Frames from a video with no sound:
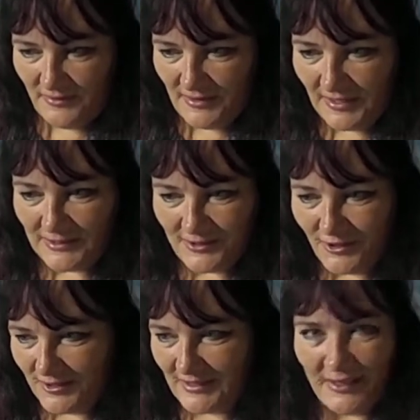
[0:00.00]

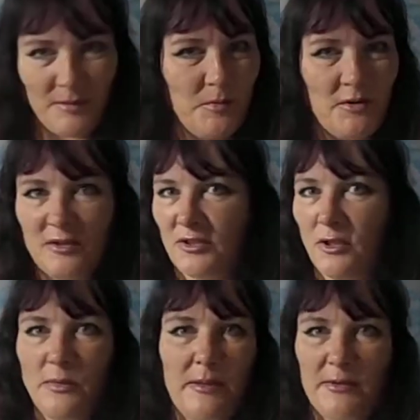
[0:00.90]
Glasgow centre, but there's no
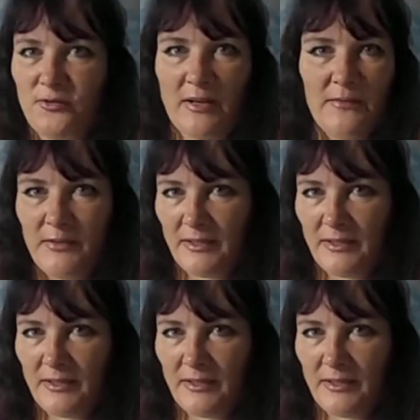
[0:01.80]
way I'm driving